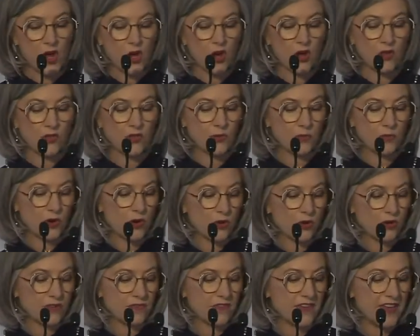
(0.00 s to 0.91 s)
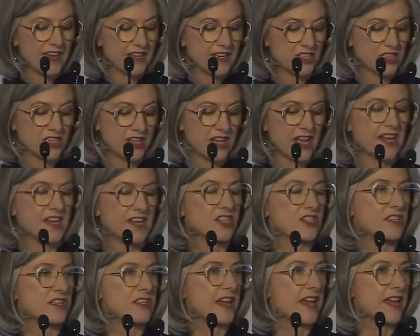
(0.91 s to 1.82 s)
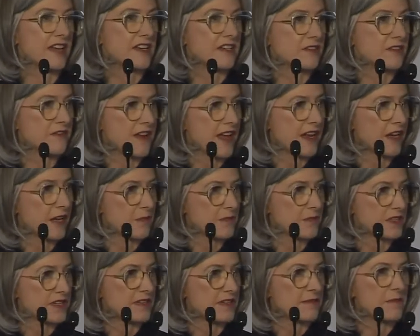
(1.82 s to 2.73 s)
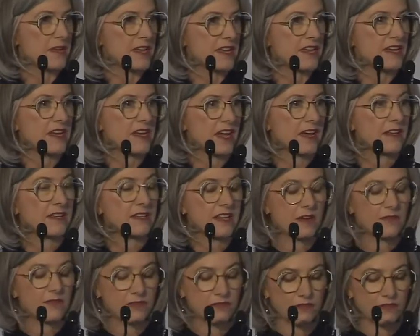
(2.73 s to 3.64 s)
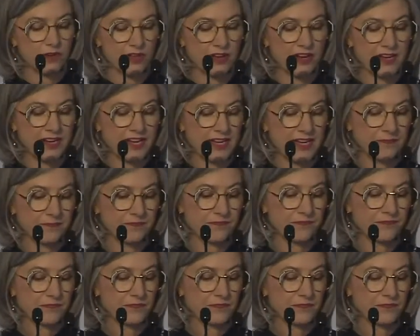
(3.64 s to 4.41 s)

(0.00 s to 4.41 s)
on the role of education and developed in me a love of learning.